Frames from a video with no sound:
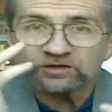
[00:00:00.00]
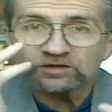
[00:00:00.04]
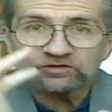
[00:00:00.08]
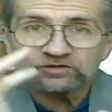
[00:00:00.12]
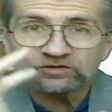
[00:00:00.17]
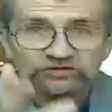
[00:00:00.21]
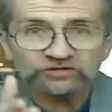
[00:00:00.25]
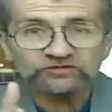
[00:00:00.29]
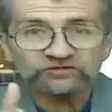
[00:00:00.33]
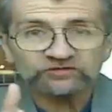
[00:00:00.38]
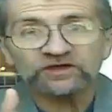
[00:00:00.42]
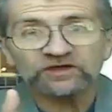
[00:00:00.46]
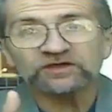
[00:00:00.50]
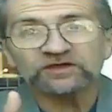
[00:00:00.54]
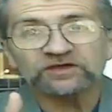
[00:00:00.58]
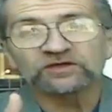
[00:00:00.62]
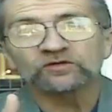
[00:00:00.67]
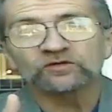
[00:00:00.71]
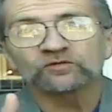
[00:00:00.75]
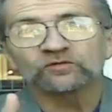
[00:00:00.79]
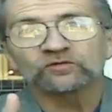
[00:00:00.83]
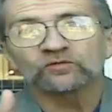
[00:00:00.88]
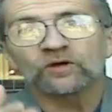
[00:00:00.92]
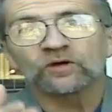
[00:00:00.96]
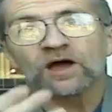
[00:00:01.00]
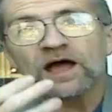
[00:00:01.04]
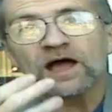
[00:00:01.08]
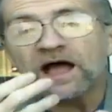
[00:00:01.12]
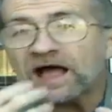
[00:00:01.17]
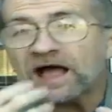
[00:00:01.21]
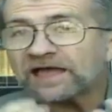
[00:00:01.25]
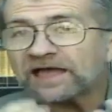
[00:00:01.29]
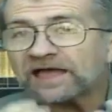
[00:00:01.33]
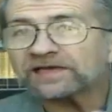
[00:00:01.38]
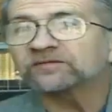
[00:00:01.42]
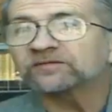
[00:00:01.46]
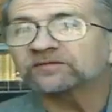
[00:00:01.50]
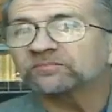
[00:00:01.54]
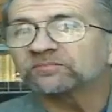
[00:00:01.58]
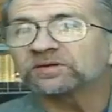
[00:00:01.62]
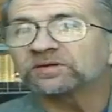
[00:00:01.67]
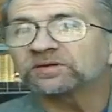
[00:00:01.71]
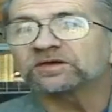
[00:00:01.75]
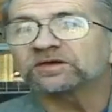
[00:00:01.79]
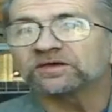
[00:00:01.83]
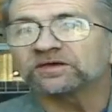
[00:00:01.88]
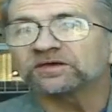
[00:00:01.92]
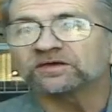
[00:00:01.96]
just like you, I can
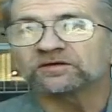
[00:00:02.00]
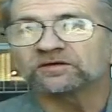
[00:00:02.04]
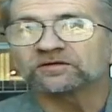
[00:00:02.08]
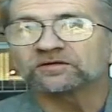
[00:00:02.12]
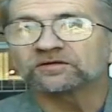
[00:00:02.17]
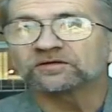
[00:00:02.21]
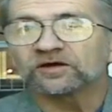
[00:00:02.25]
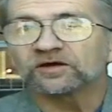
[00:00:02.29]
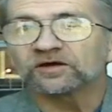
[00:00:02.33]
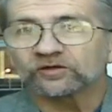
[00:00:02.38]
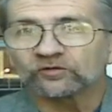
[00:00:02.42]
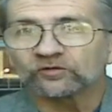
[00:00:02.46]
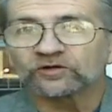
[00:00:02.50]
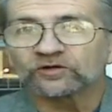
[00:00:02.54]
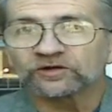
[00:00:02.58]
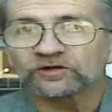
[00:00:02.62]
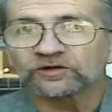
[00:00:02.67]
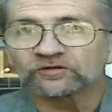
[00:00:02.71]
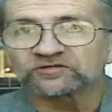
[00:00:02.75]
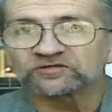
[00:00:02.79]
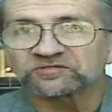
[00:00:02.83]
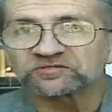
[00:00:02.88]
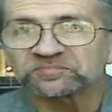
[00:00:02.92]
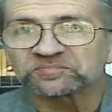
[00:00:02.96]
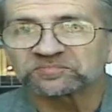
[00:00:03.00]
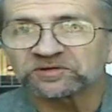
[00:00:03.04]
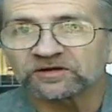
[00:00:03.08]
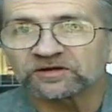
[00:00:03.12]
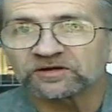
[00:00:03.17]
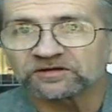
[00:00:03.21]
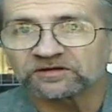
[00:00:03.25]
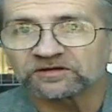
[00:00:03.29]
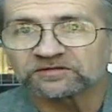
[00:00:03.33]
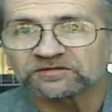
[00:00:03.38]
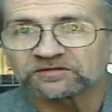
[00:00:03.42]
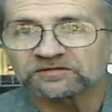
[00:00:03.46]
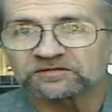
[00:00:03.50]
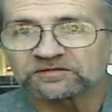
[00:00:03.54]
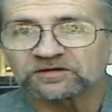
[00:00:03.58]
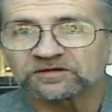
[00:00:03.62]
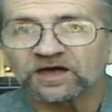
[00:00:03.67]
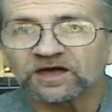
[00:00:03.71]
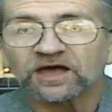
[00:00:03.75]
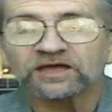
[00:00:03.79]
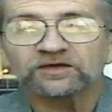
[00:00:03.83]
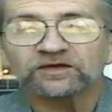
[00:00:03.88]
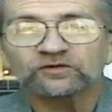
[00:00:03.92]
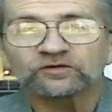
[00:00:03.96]
be a critical spirit.
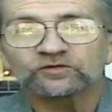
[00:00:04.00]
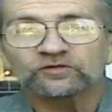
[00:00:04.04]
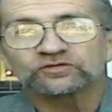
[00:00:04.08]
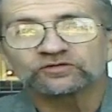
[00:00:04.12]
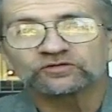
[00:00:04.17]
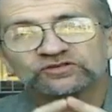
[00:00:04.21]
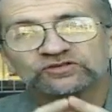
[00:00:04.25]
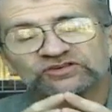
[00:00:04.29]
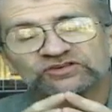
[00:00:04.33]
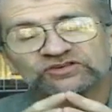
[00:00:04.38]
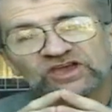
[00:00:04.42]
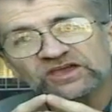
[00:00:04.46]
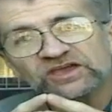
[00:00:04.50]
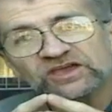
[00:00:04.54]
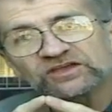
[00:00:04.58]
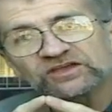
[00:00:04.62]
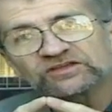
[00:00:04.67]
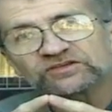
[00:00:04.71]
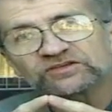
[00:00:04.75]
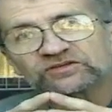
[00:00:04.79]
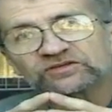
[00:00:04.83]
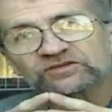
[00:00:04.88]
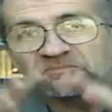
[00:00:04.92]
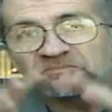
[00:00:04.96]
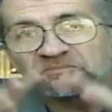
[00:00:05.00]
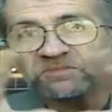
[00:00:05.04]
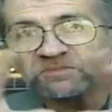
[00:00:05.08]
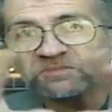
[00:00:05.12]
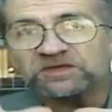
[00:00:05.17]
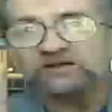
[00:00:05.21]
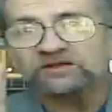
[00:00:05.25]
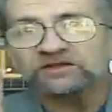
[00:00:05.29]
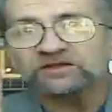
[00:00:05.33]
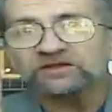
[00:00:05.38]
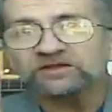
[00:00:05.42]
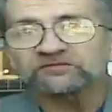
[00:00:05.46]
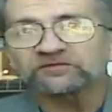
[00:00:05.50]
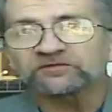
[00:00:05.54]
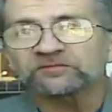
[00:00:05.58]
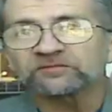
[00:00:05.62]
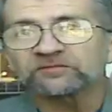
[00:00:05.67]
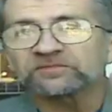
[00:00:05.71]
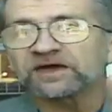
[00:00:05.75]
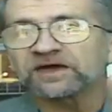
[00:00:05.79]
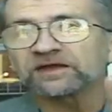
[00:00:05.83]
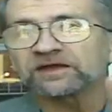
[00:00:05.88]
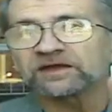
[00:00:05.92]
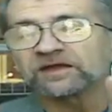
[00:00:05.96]
I could change immediately from
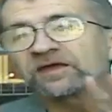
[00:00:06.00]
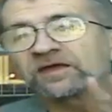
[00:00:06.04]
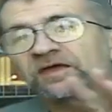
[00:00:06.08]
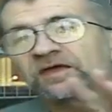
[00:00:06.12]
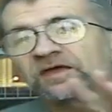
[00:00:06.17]
that